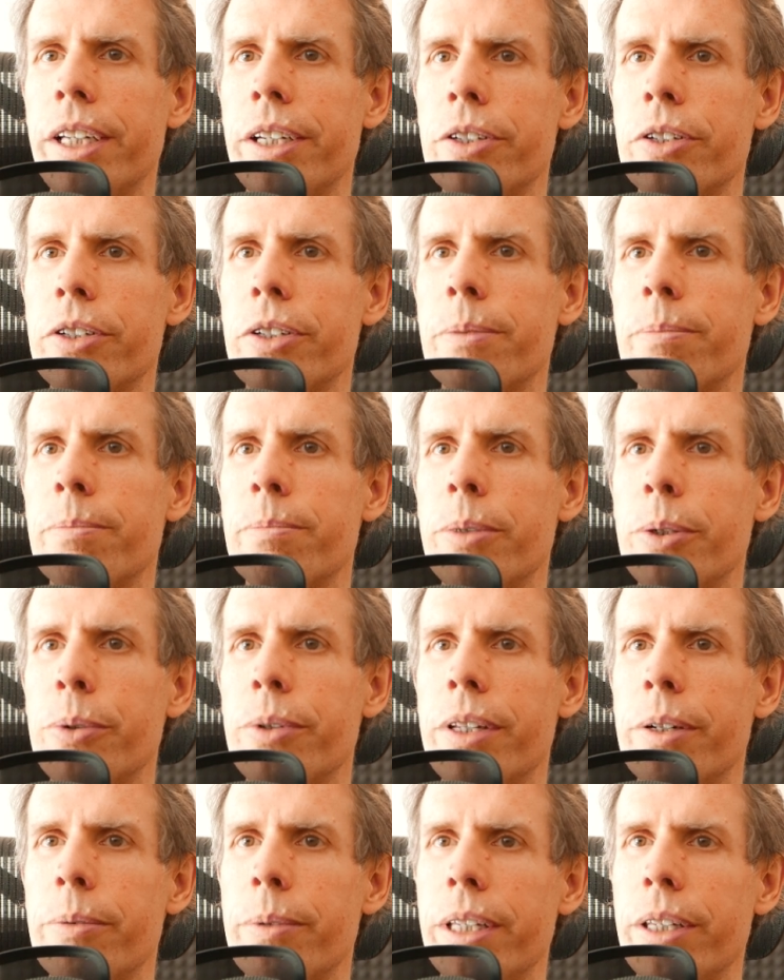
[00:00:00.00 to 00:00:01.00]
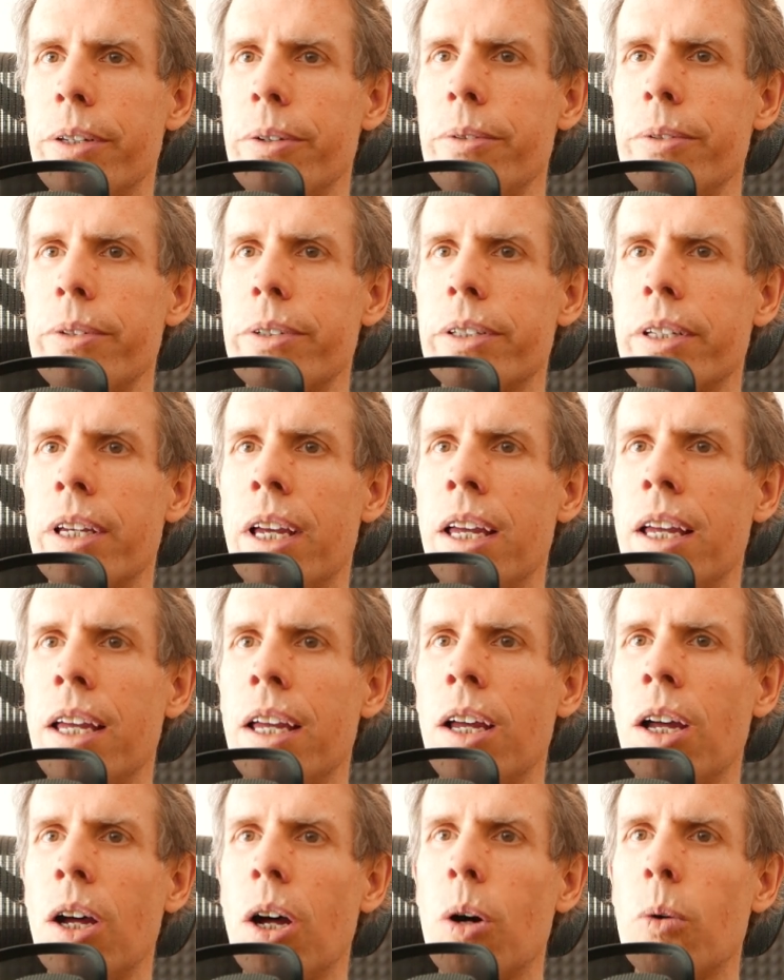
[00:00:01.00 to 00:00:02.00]
each mode that we use:
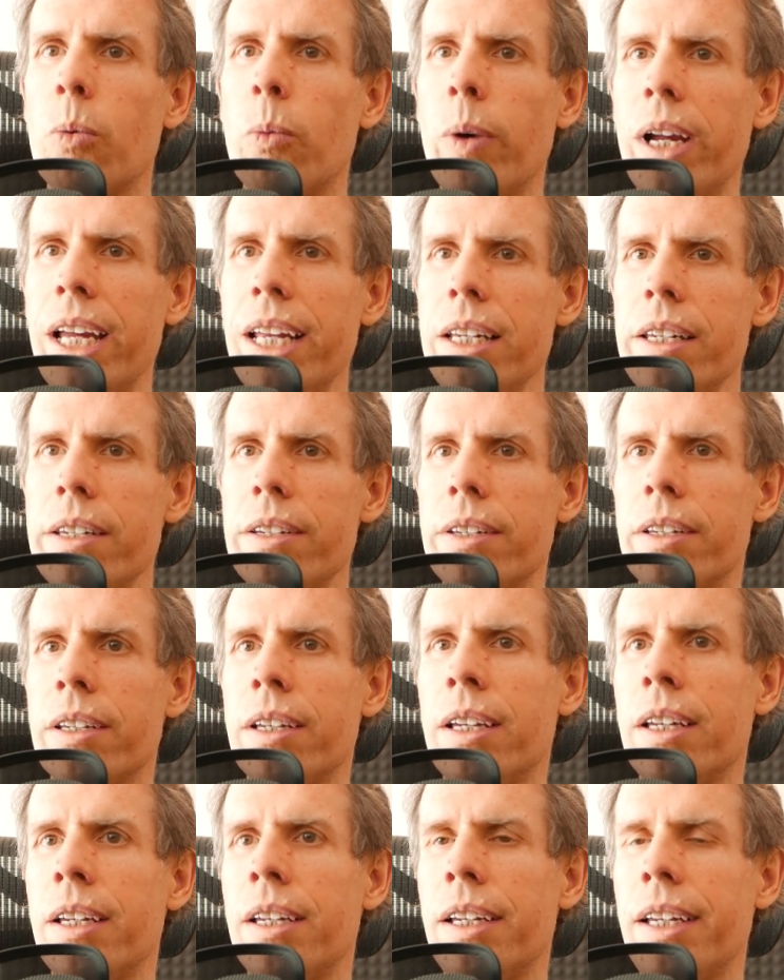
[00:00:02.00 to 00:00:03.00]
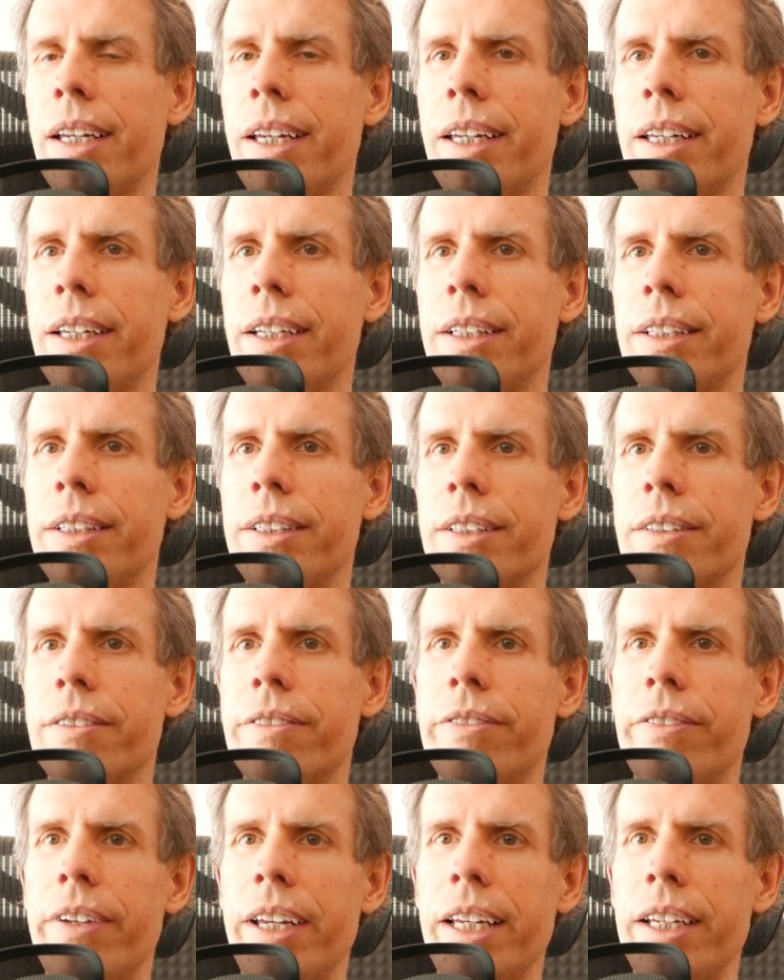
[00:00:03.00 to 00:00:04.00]
a weight and a
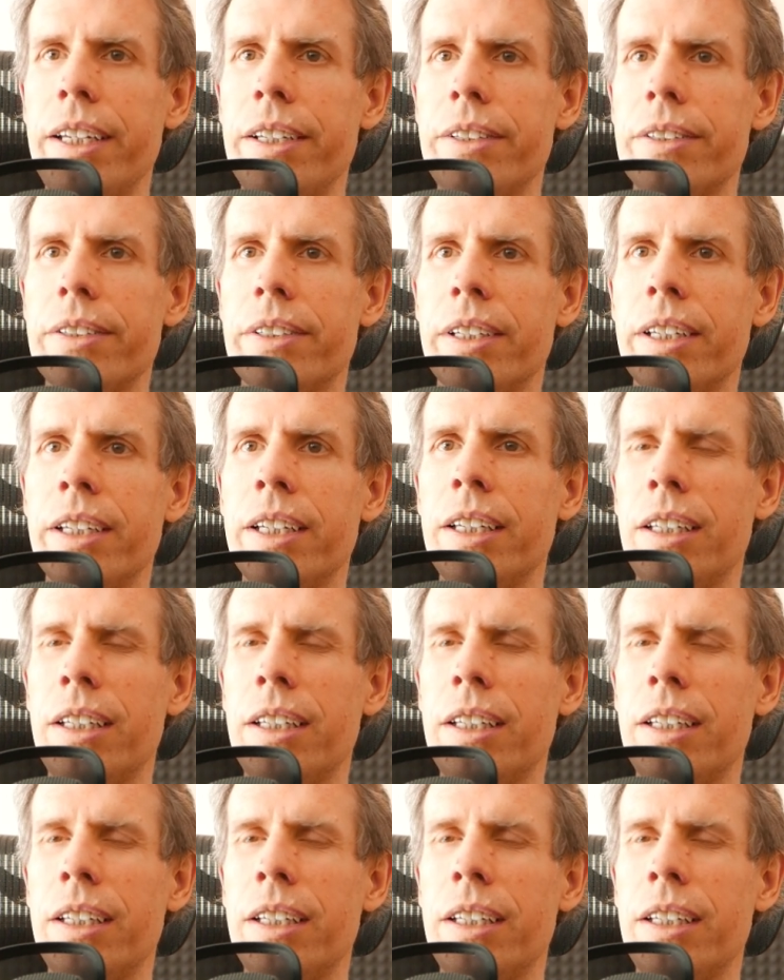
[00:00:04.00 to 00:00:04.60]
phase.